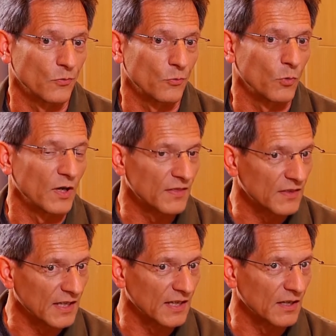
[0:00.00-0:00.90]
one
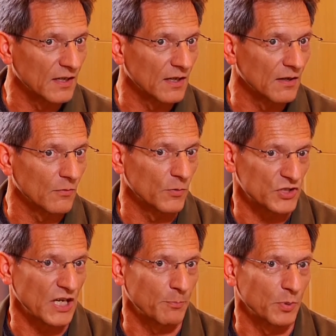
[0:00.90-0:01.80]
thing which
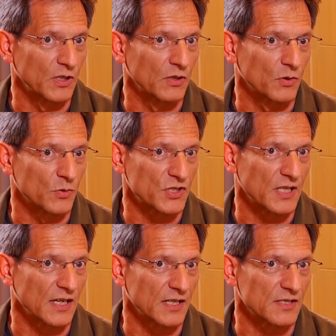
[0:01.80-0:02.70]
happened in those
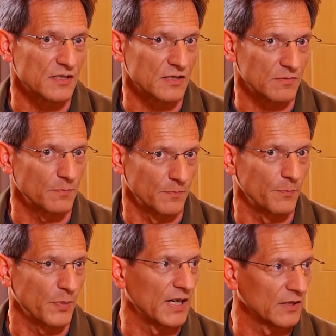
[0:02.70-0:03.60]
days,
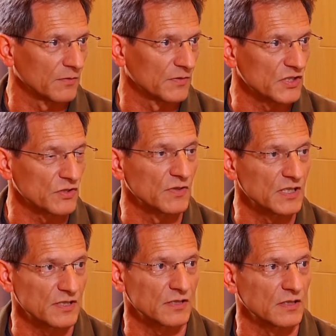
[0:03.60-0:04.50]
part of the
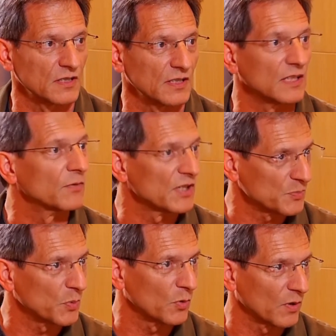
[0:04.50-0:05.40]
Swiss e-waste
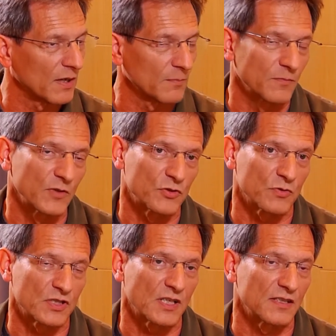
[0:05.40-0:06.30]
program, which
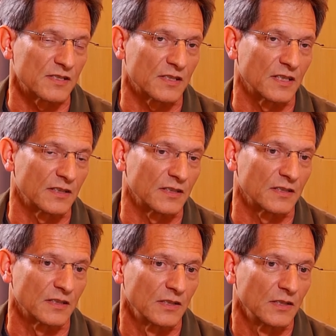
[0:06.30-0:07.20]
was then started,
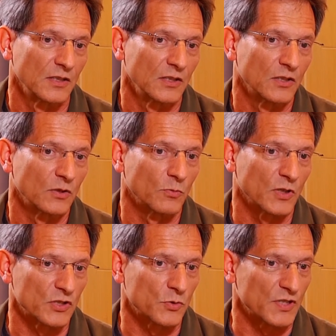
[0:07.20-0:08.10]

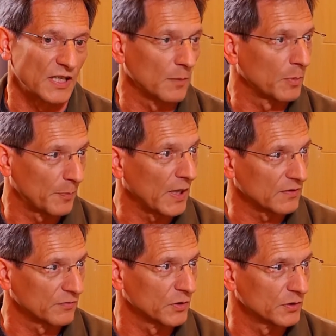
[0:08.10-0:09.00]
was to set up a
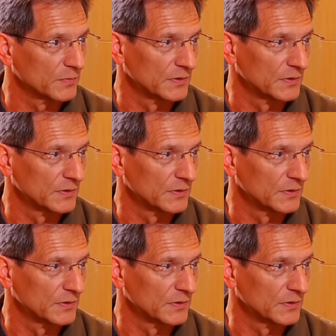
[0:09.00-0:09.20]
platform.